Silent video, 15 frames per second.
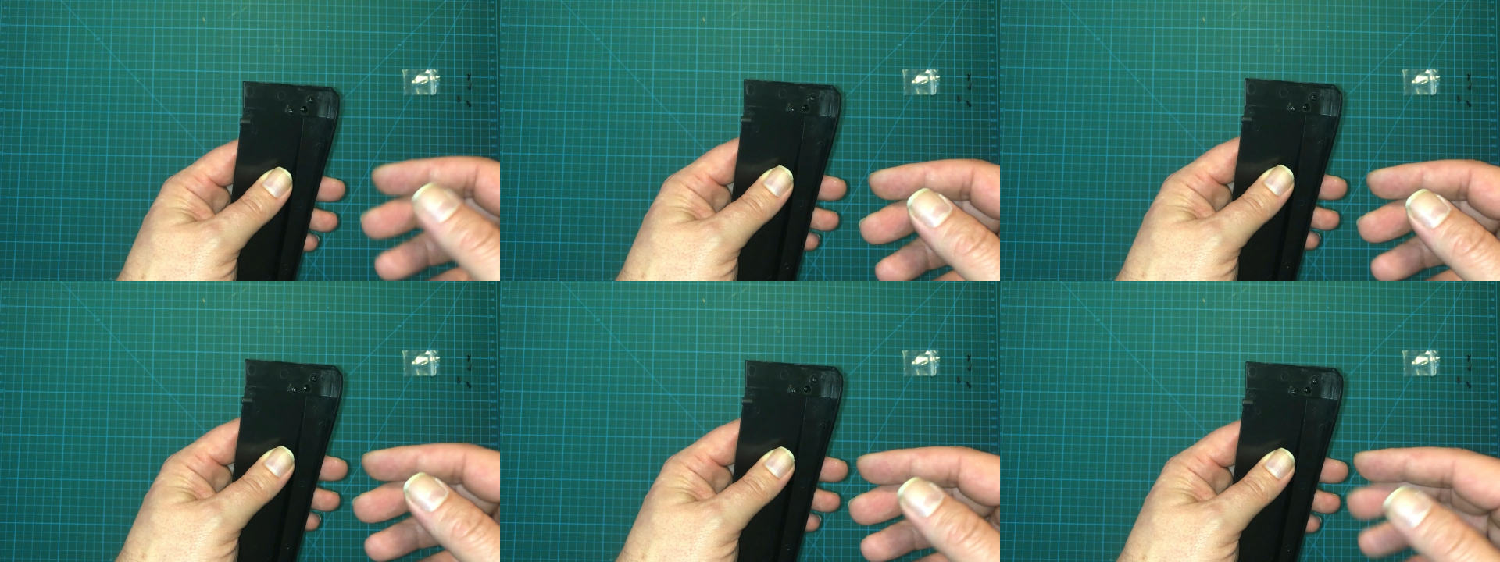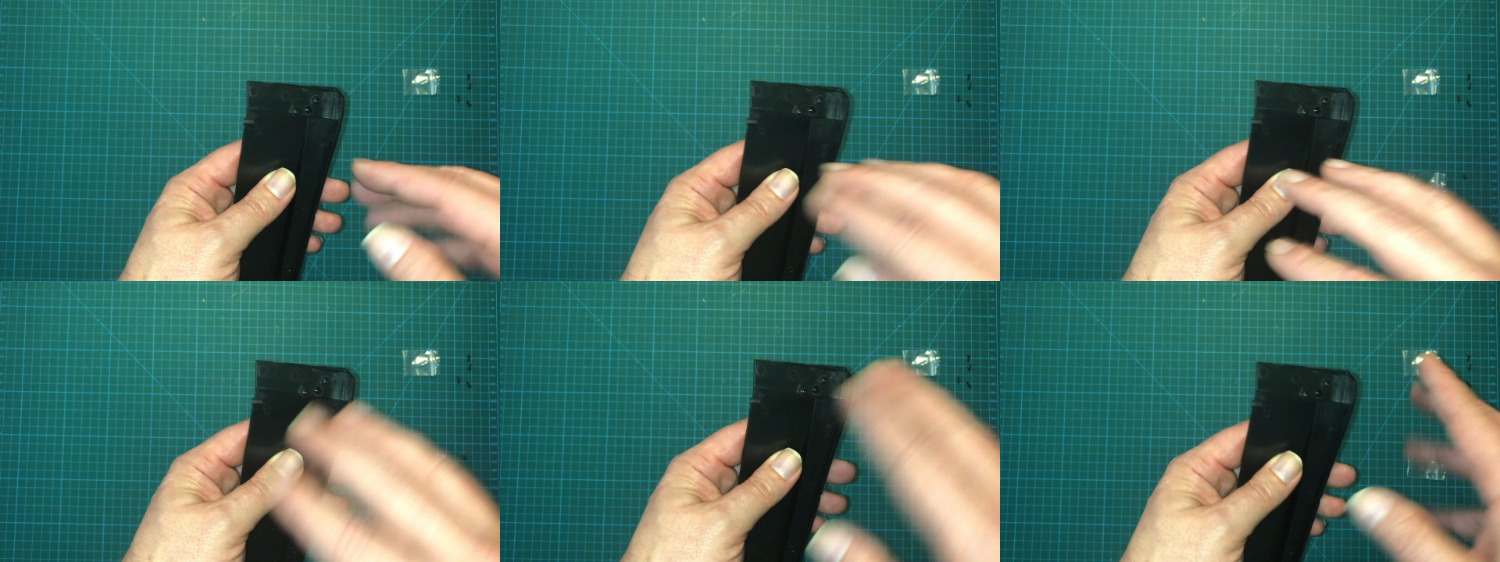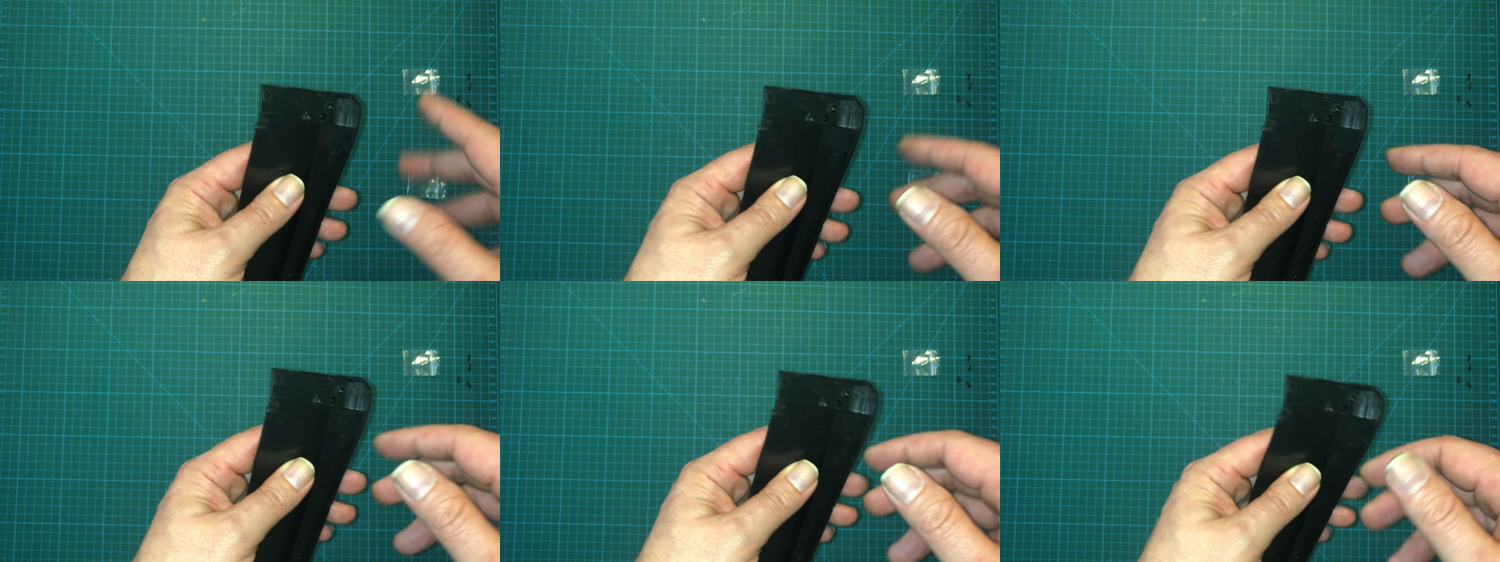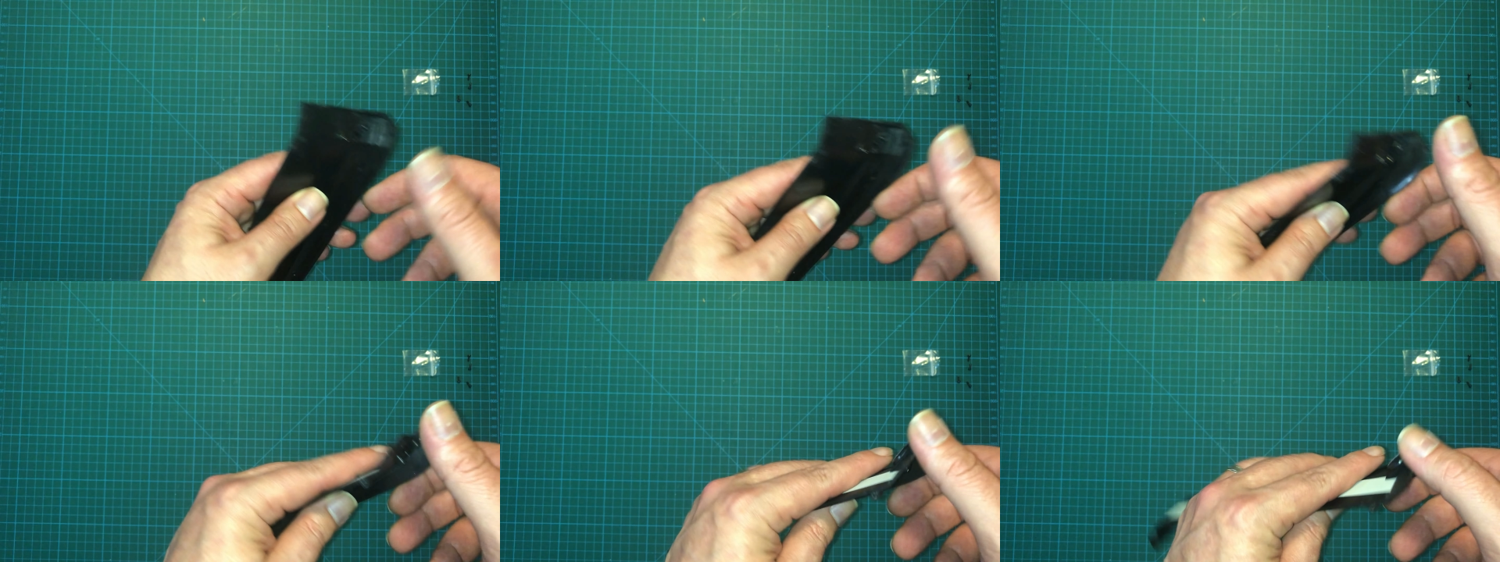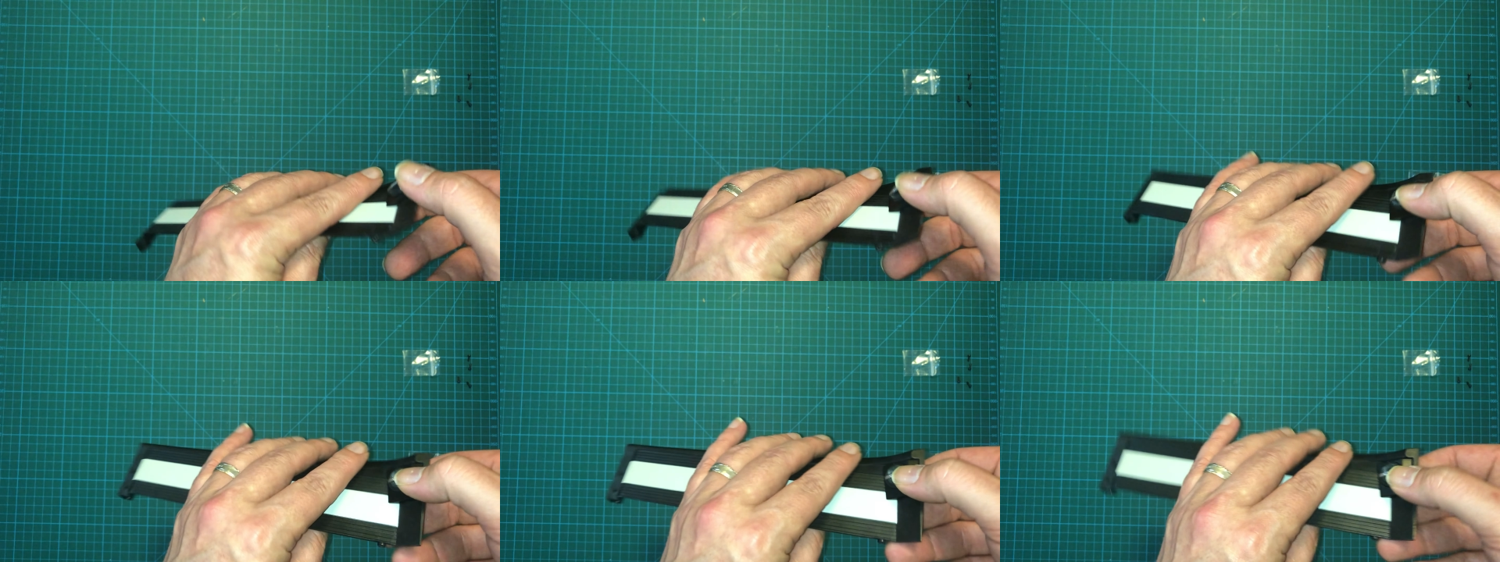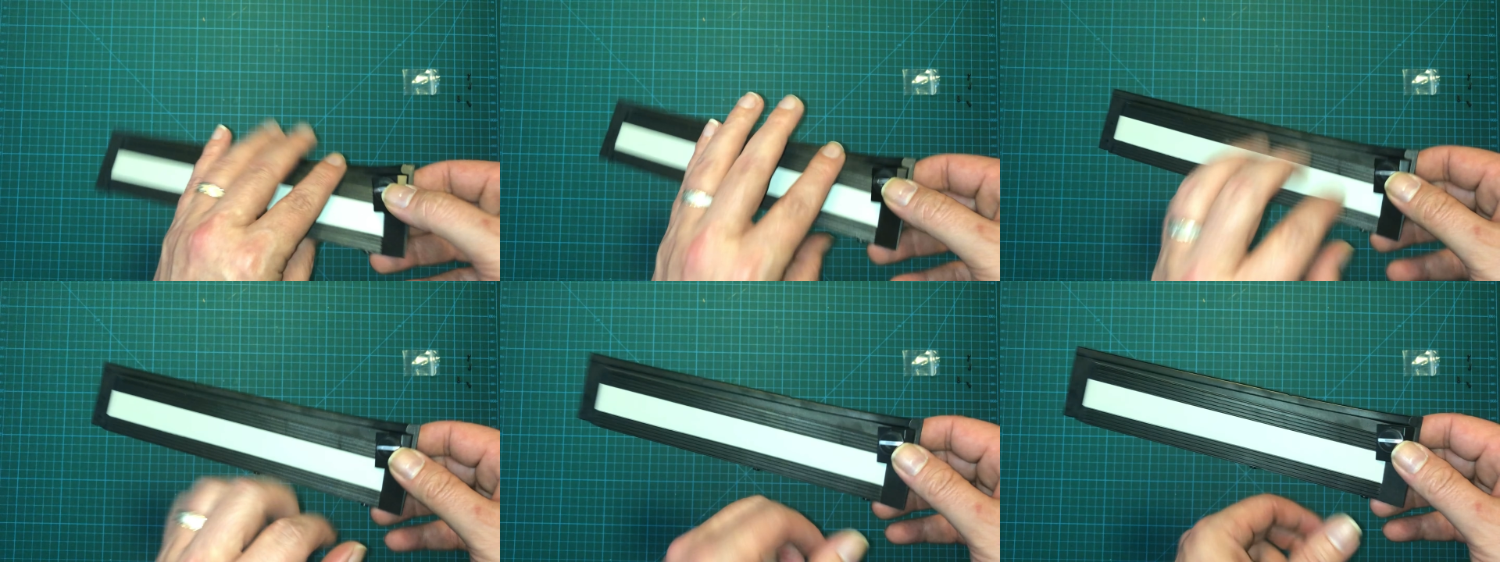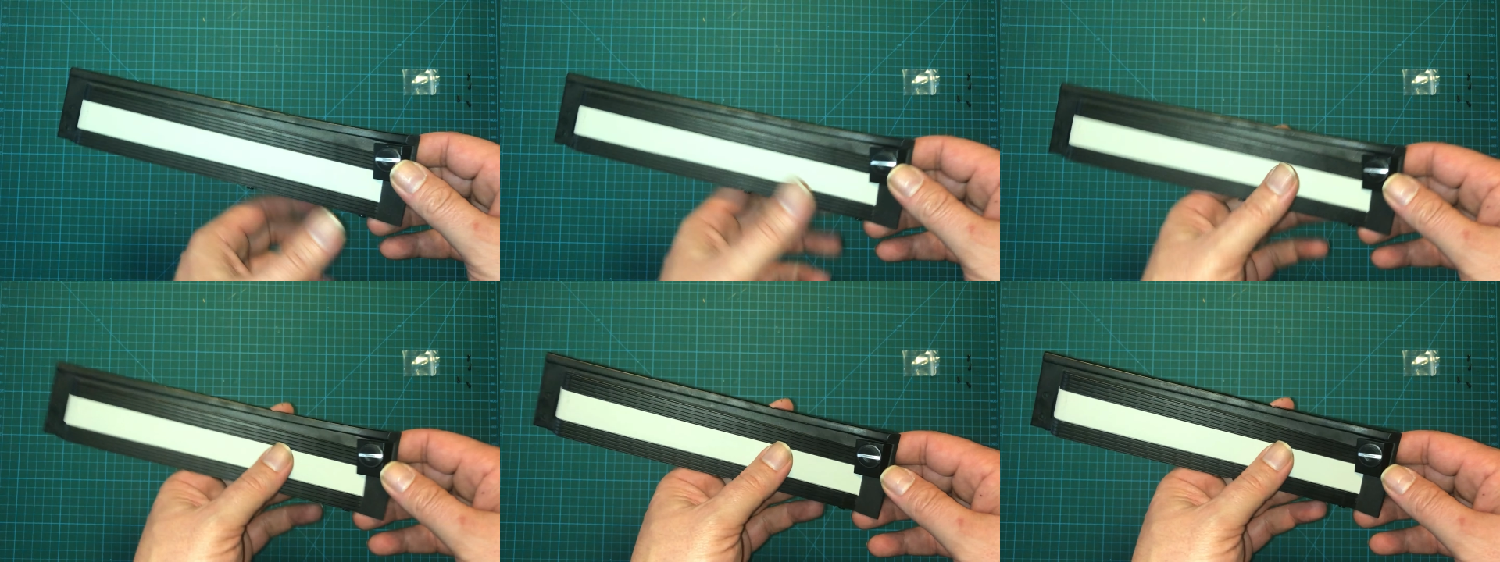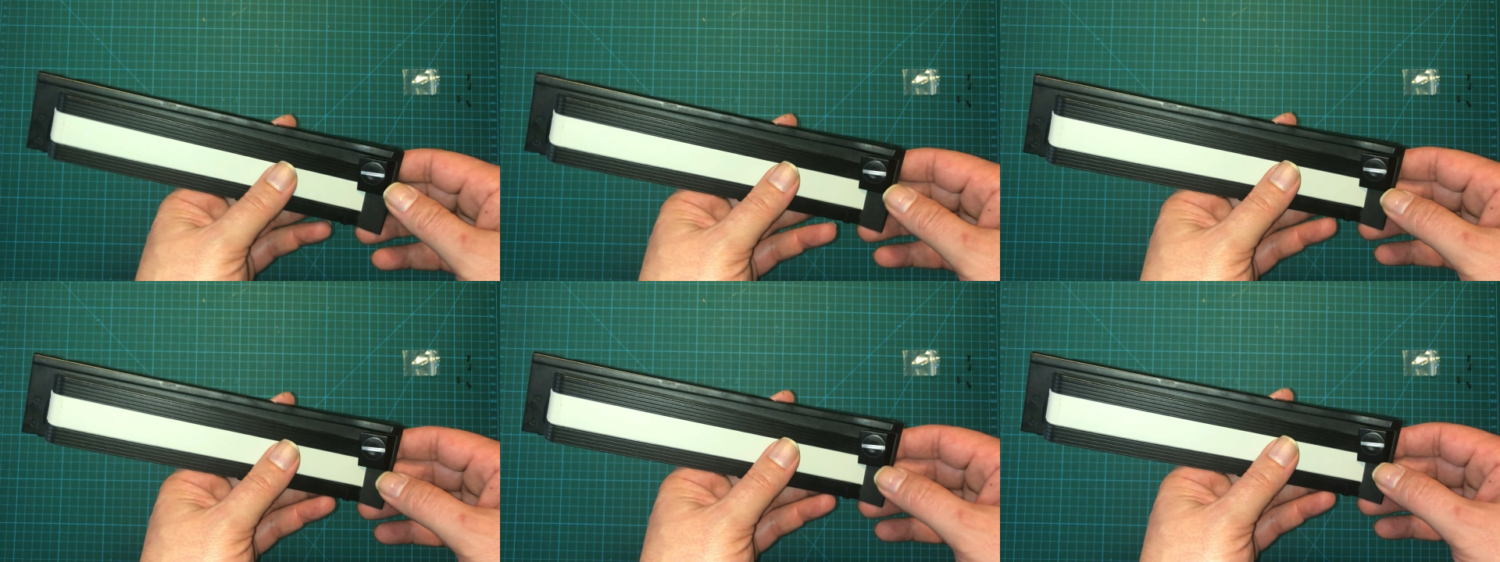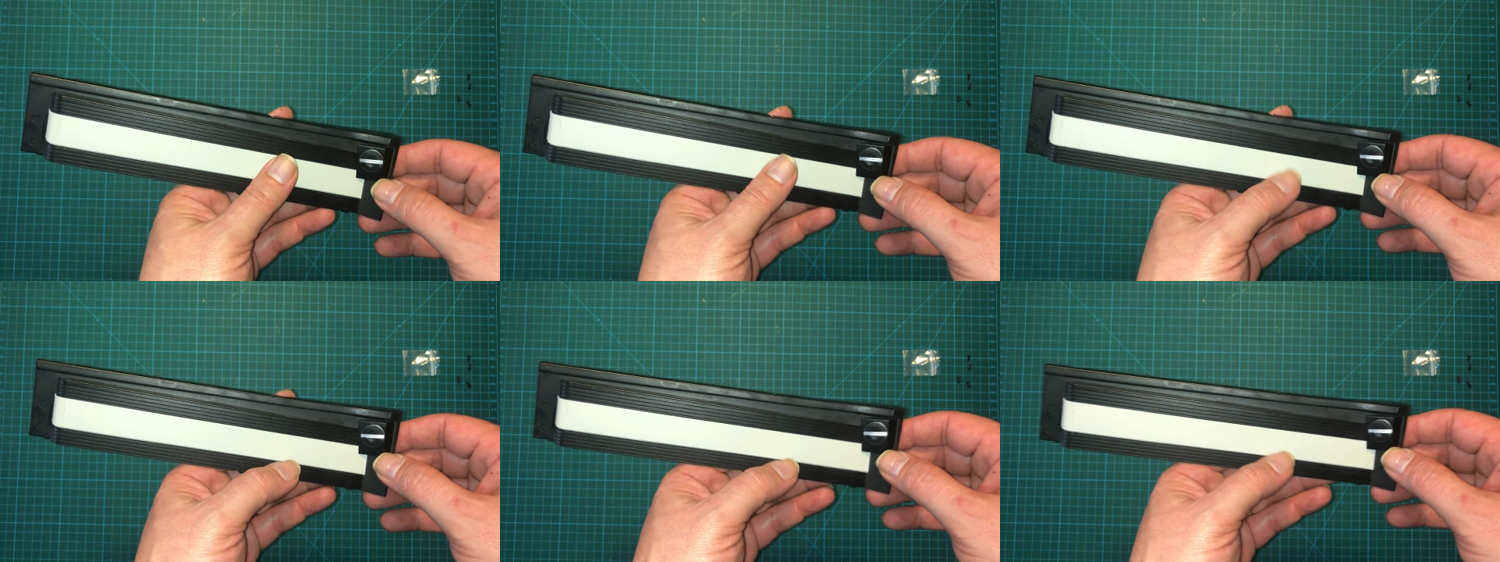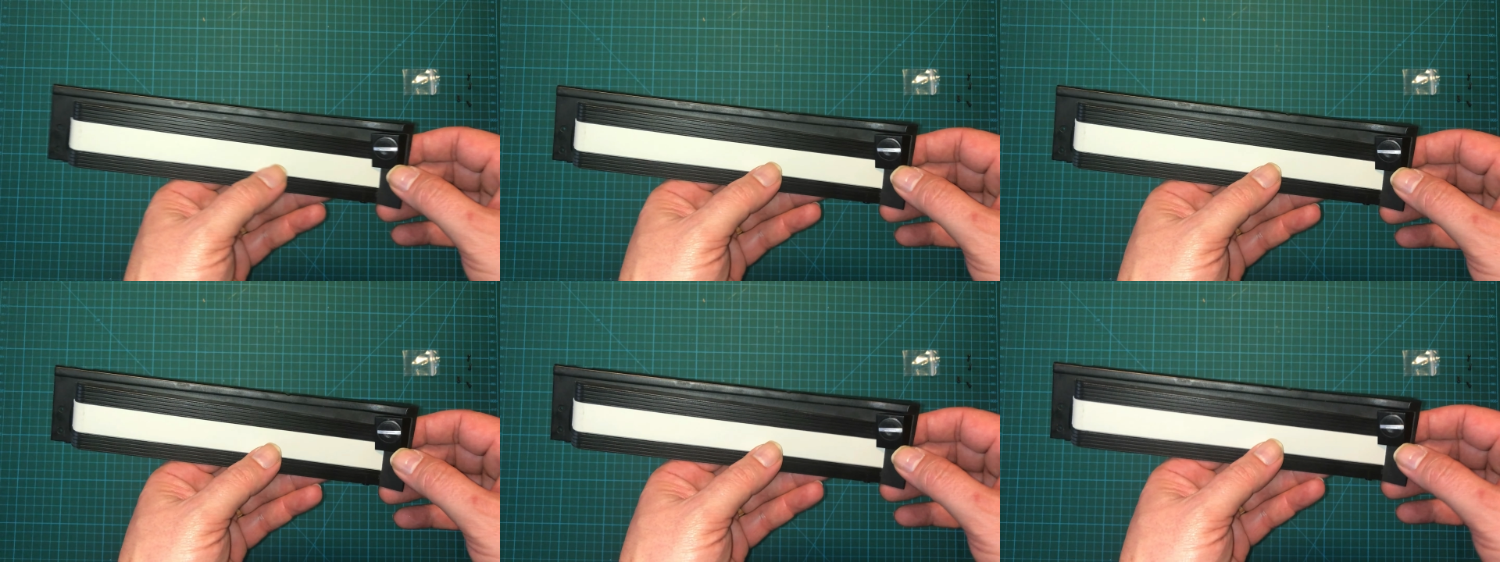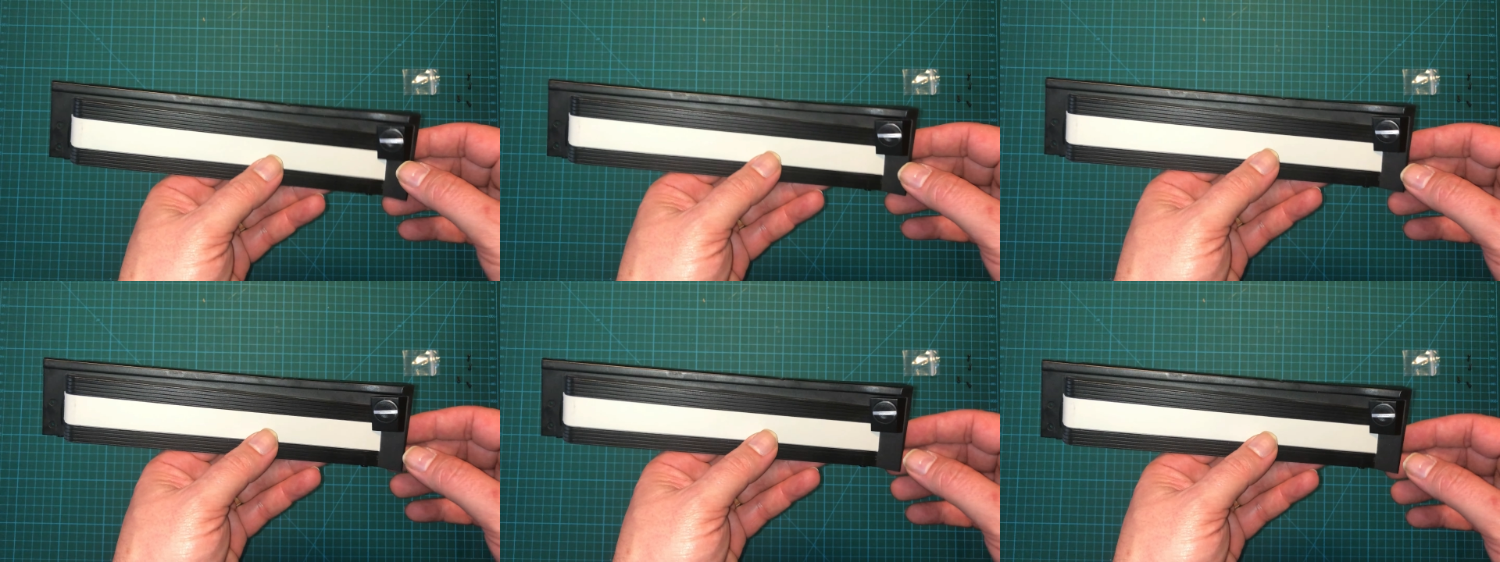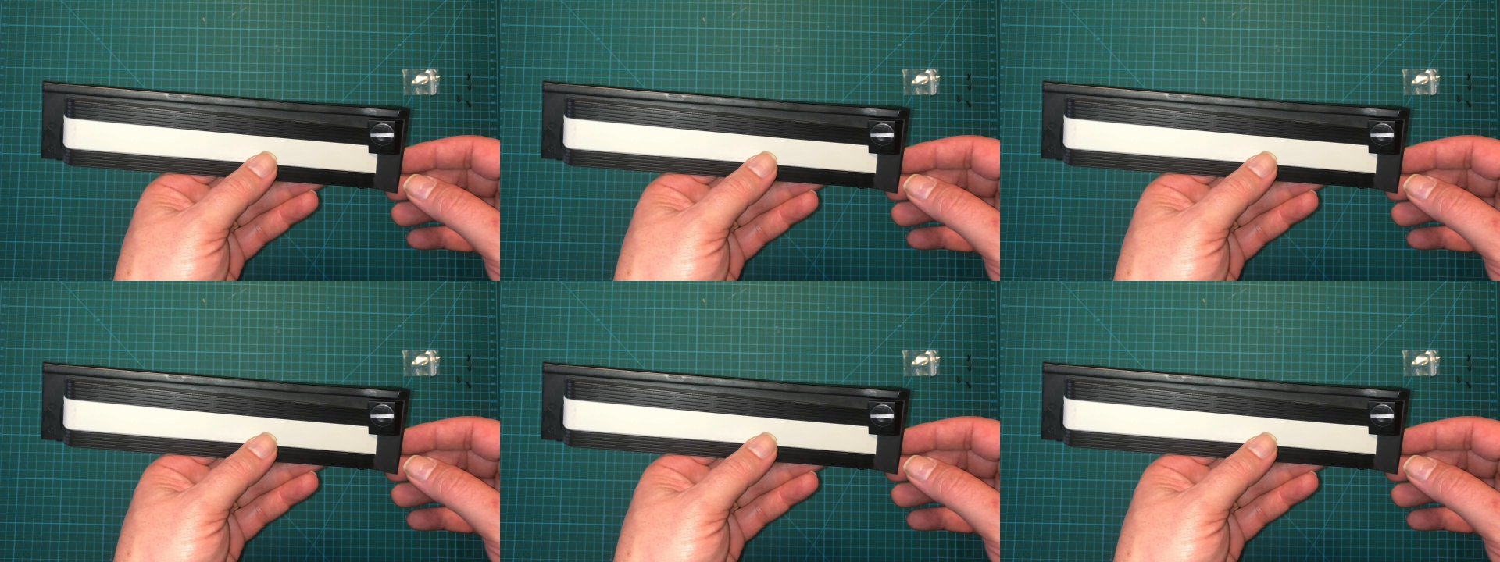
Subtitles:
[unreadable: no face in view]